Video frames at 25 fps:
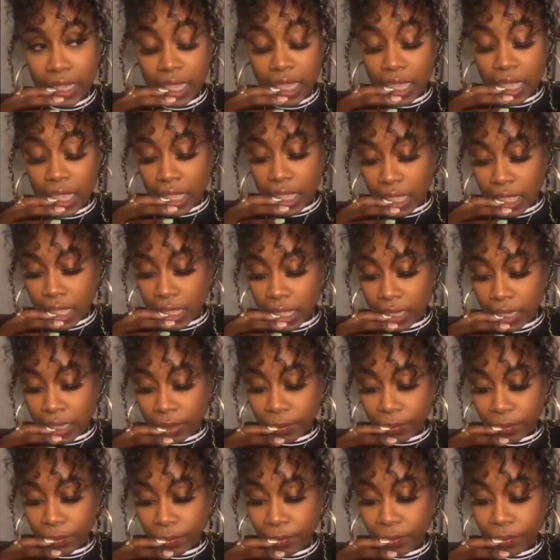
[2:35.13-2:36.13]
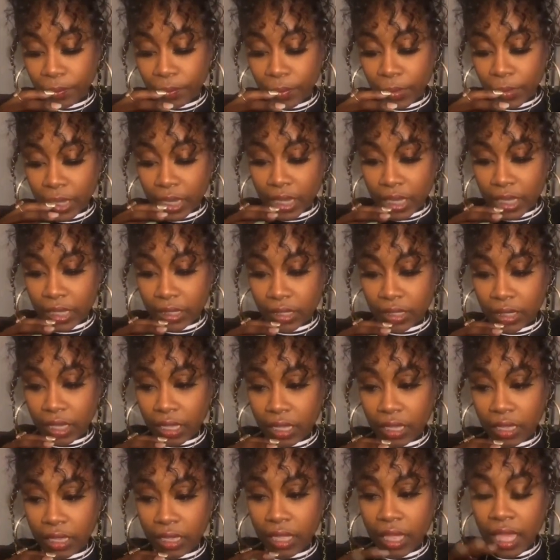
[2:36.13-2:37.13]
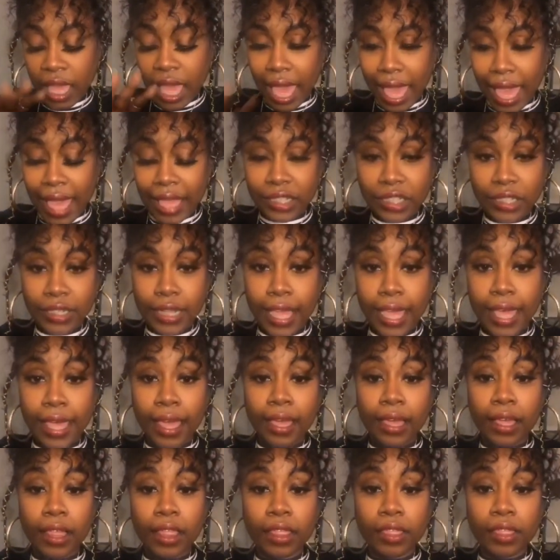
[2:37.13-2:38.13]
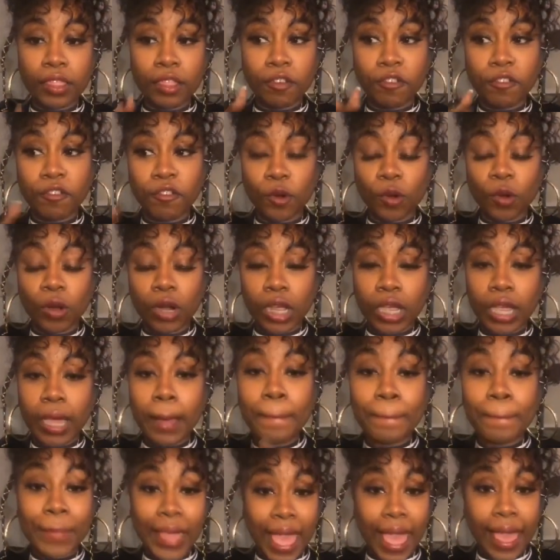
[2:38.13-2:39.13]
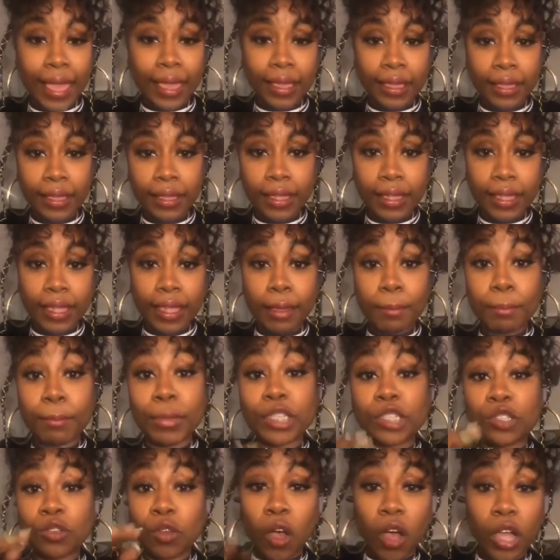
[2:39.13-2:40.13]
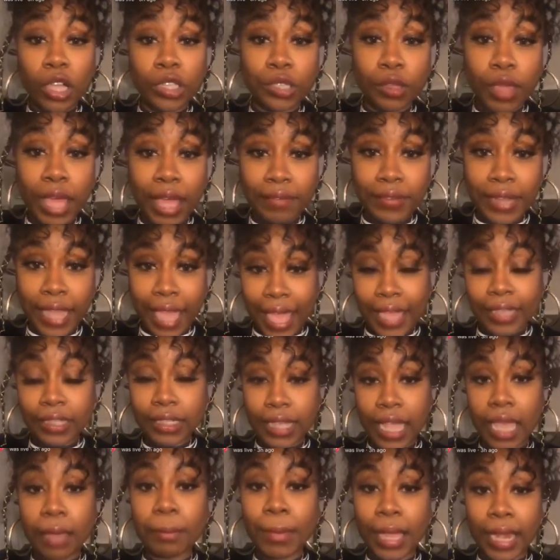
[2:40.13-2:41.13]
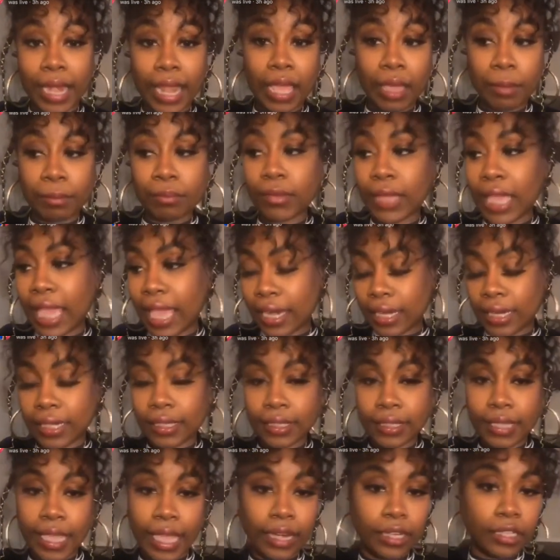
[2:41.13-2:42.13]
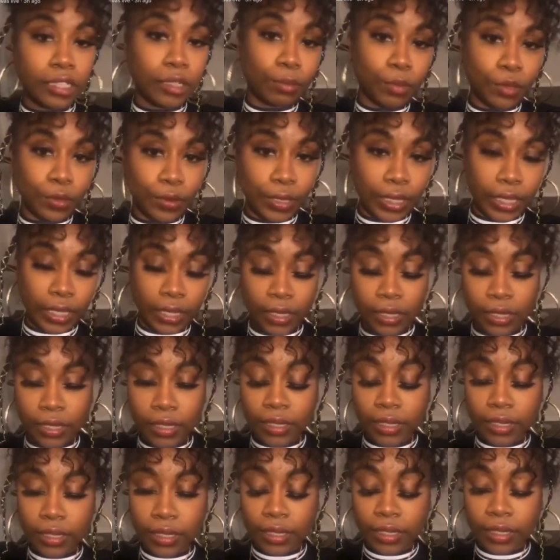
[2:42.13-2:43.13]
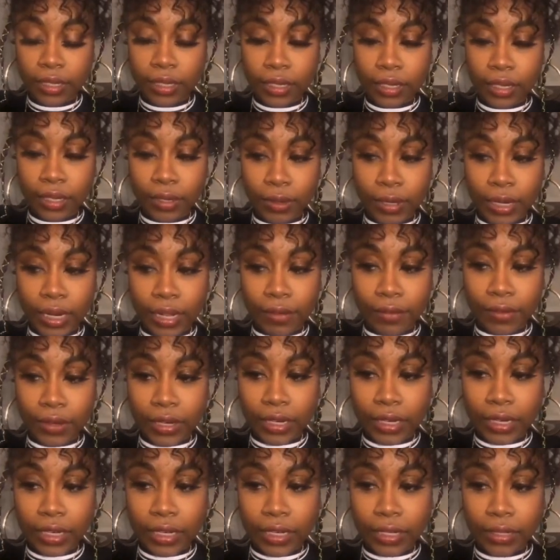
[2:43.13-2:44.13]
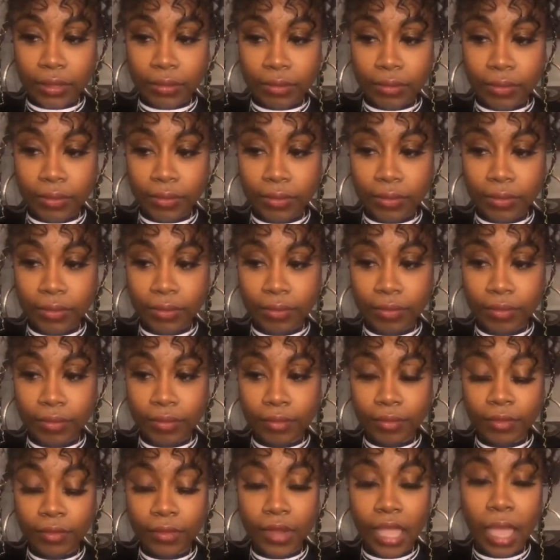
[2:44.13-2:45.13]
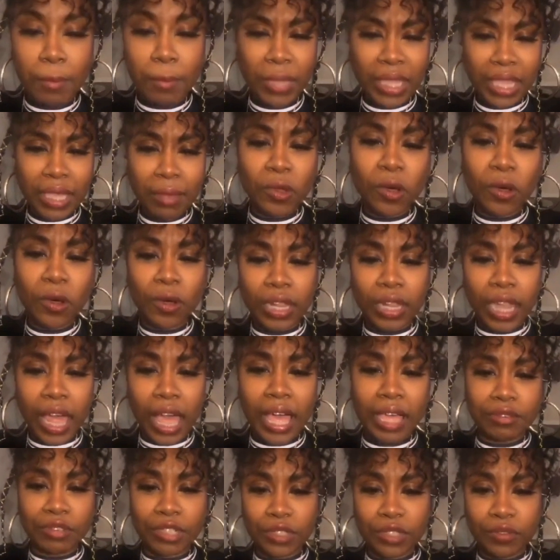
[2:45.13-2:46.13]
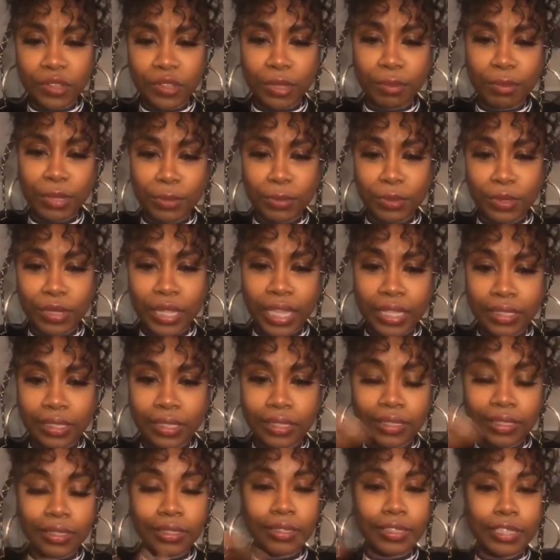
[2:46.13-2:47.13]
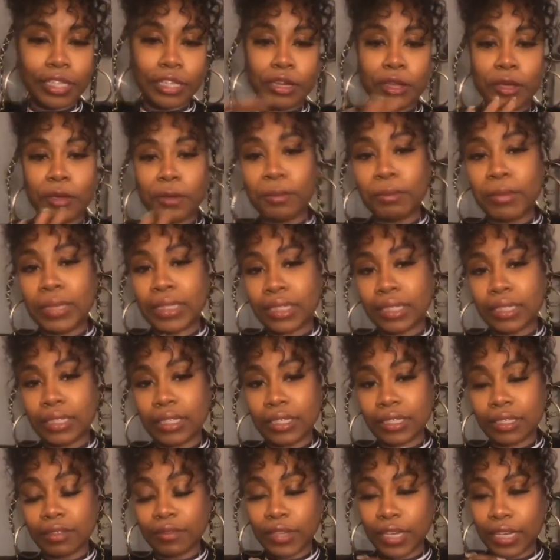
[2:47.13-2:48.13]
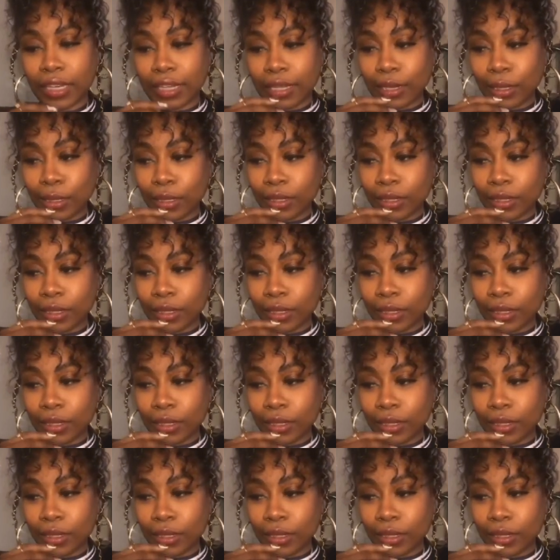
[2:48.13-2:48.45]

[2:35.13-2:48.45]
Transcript: um, it's a hashtag the four come back, but you also have to hashtag my name, Candice, Candice Boyd, or whatever. Um, I'm gonna keep going live just for the people that's you know missing this video,